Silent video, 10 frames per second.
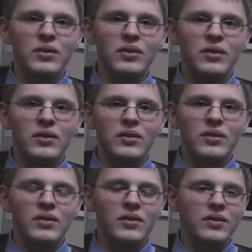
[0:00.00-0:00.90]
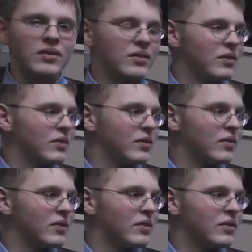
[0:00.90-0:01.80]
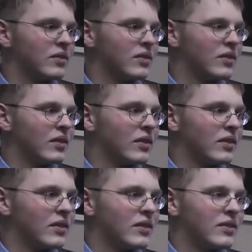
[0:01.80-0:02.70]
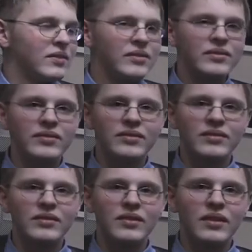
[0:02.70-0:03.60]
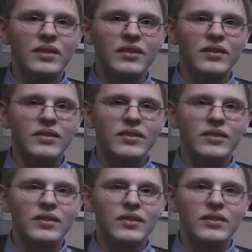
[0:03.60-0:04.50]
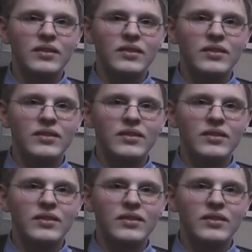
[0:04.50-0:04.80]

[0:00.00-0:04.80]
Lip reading: The person shown says nothing.